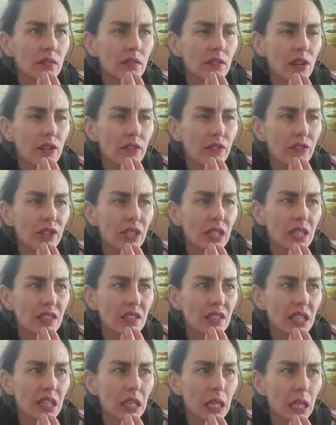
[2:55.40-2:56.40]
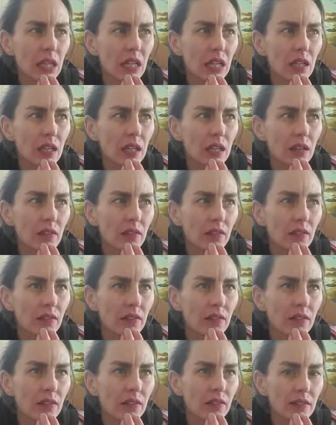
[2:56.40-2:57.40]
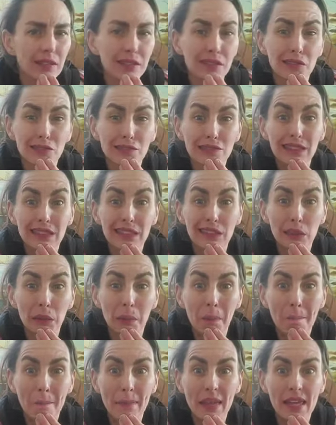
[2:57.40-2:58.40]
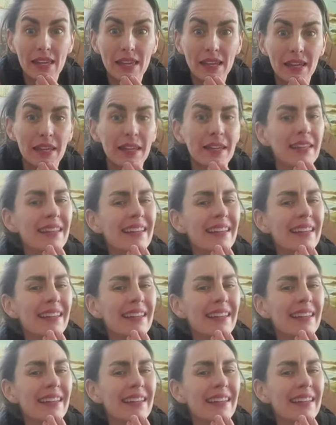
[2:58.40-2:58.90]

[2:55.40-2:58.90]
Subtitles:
not for the aesthetic. It doesn't really look made.